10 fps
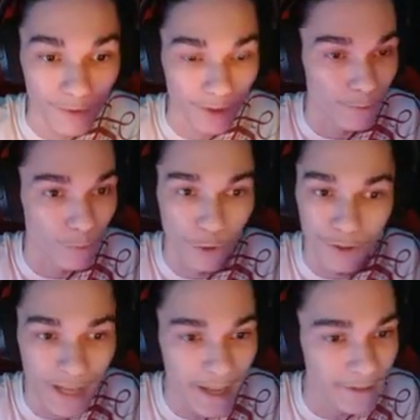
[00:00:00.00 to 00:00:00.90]
we're
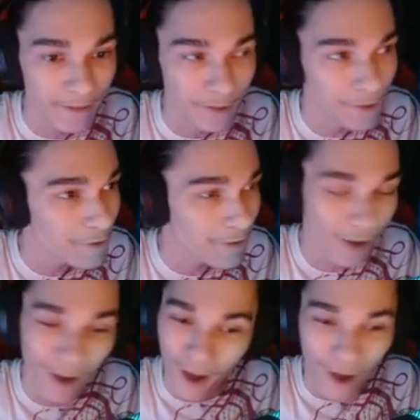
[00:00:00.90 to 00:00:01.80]
dead. You...
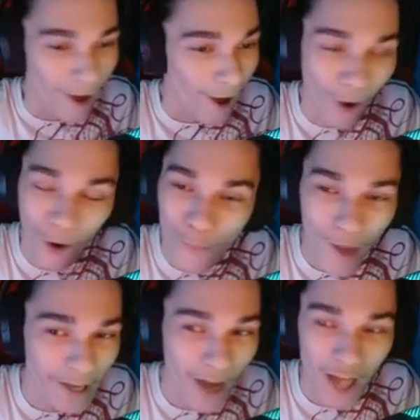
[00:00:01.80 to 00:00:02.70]
Oh
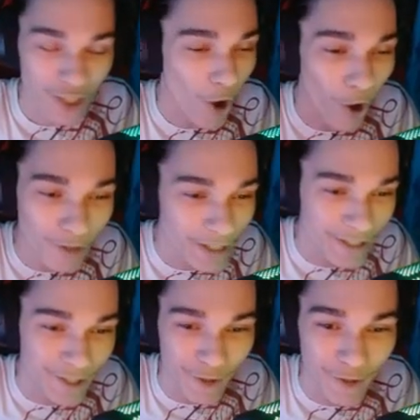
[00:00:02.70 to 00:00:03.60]
my gosh, all
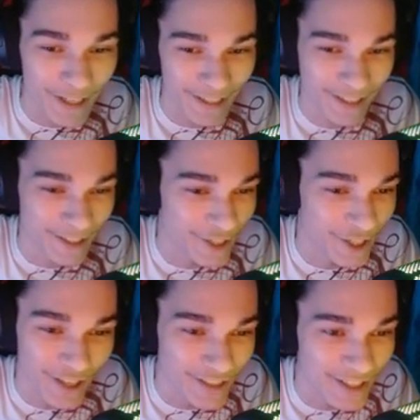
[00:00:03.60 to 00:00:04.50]
these units just